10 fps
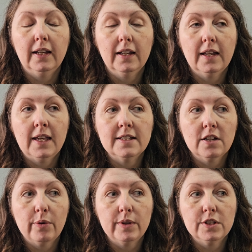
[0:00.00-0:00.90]
is
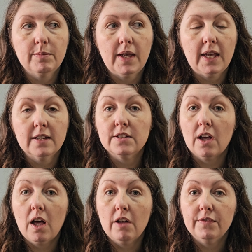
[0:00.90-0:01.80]
going to be a
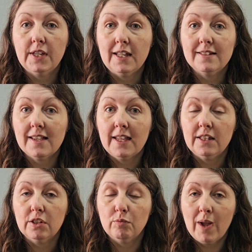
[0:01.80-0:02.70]
scarf knit
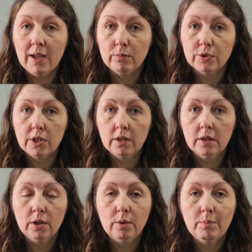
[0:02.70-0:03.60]
in the round.
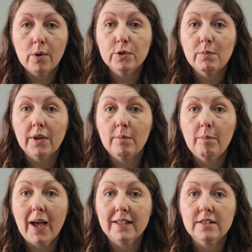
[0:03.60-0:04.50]
Most modern
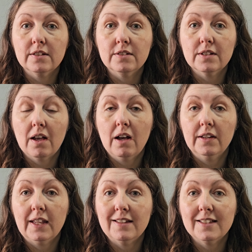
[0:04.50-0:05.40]
patterns are
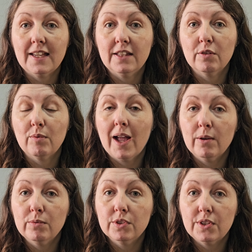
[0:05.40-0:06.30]
knit in the
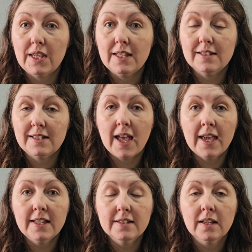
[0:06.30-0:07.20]
round these
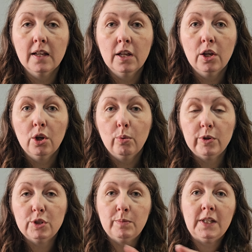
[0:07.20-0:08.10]
days,
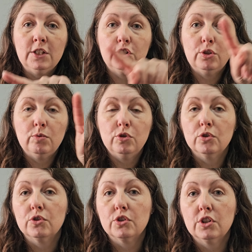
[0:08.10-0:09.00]
which means you
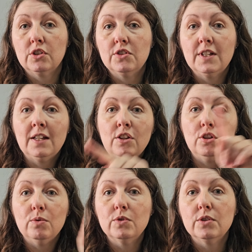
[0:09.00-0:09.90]
just
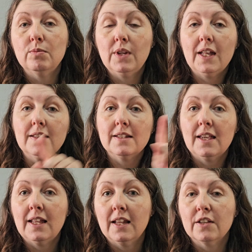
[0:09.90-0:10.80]
continue to knit
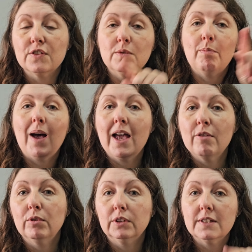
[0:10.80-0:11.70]
in a
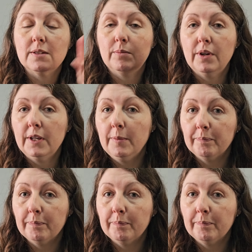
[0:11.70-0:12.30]
spiral, as it were.